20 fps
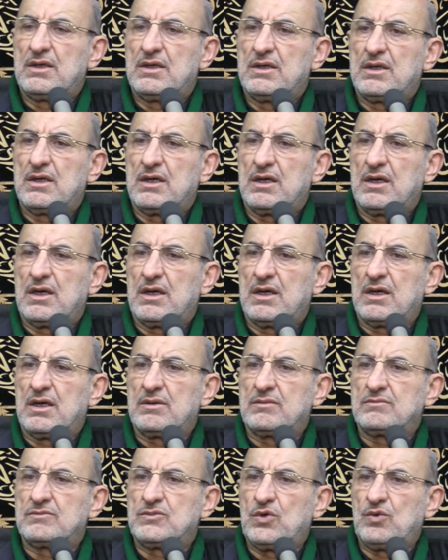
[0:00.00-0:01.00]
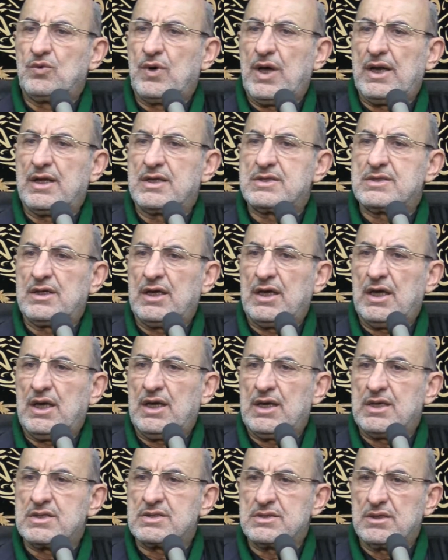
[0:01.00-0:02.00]
Where is he?
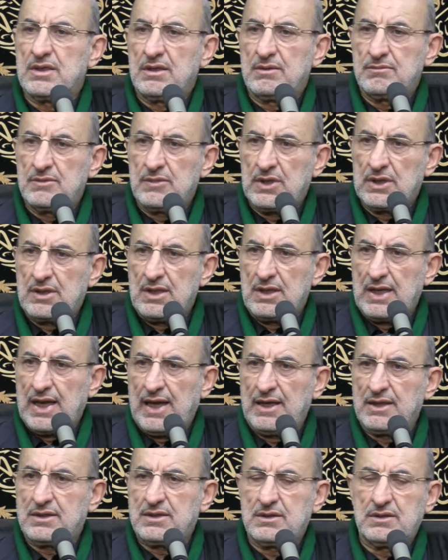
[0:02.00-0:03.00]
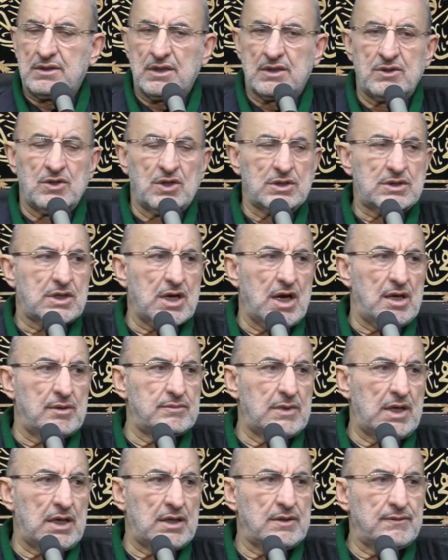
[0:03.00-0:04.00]
He's a bit late, did not come,
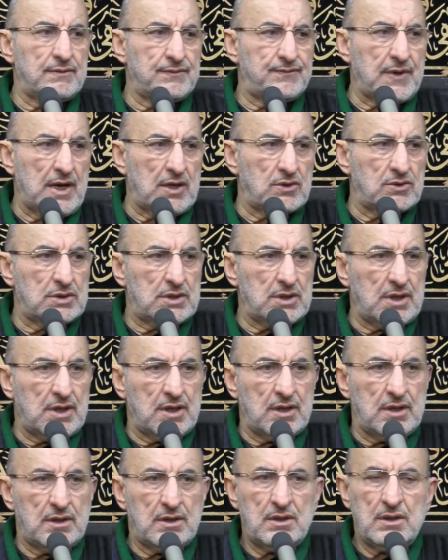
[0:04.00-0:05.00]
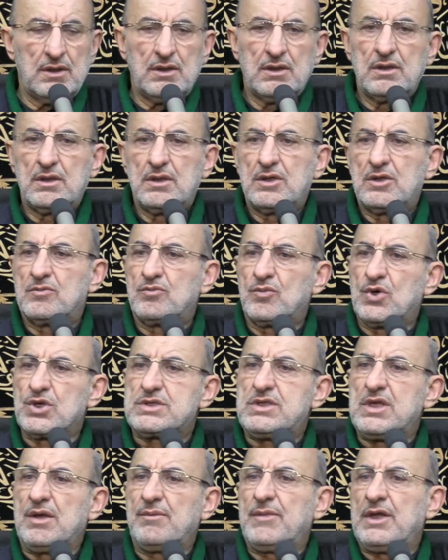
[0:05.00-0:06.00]
and found a
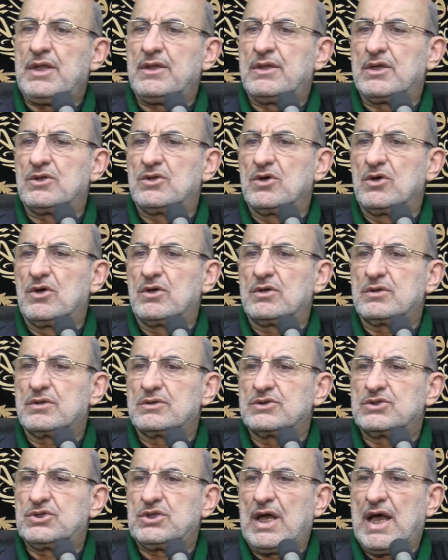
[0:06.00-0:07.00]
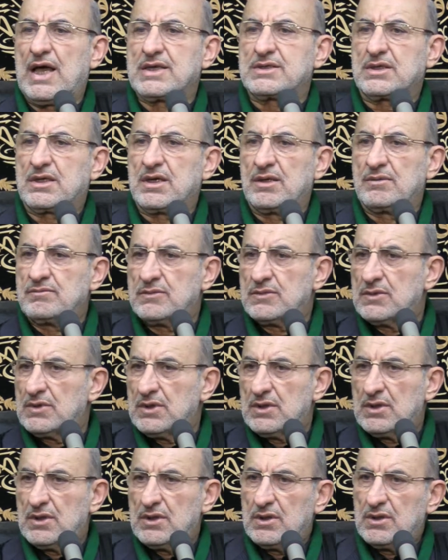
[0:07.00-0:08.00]
Muslim in the door. She asked him,
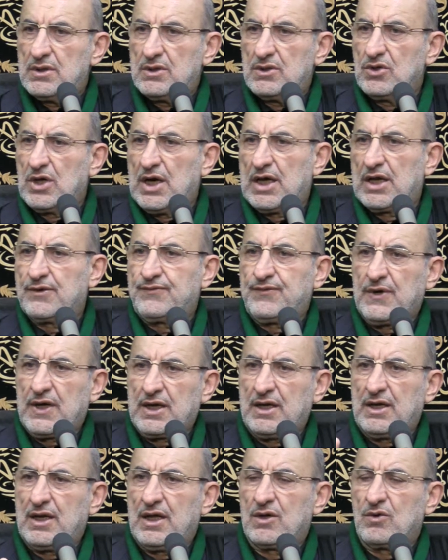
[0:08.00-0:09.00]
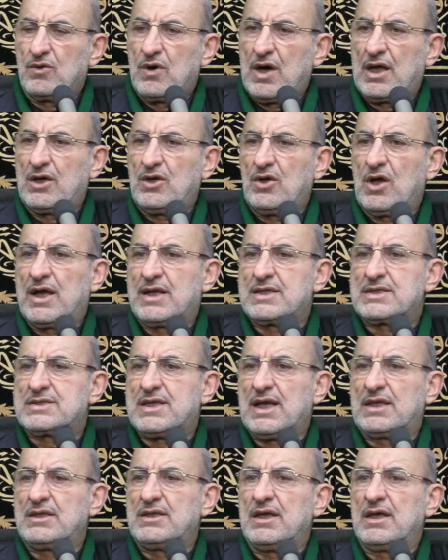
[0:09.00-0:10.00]
you are a foreigner. Why are you
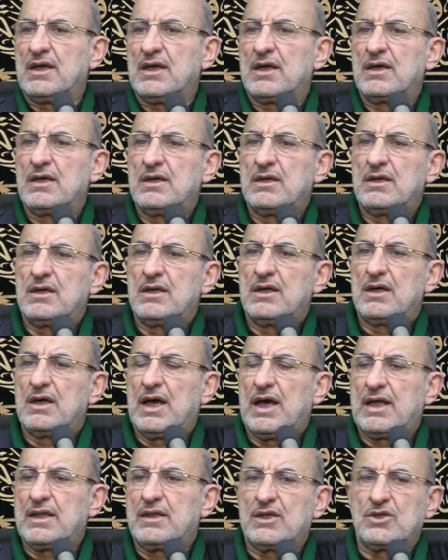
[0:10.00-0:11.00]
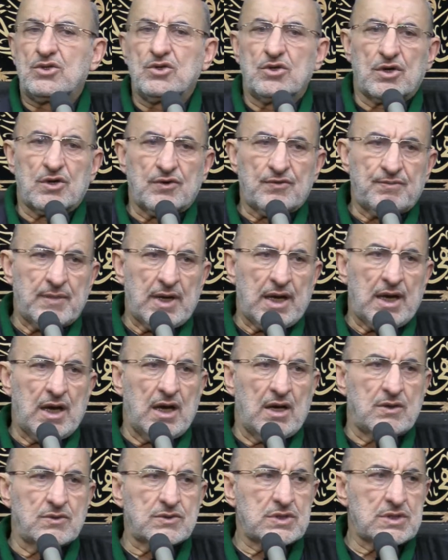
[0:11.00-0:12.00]
standing at the door of my
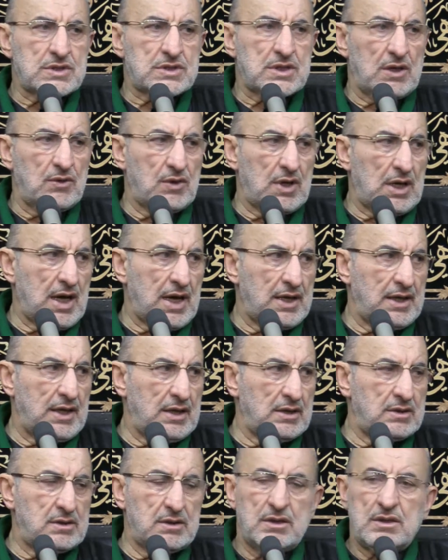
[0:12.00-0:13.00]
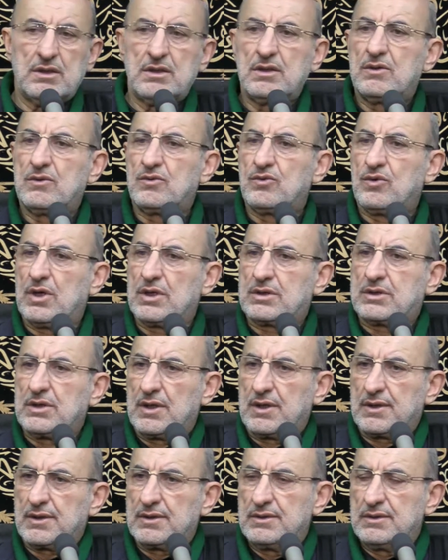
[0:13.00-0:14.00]
house? He said, well, I need water.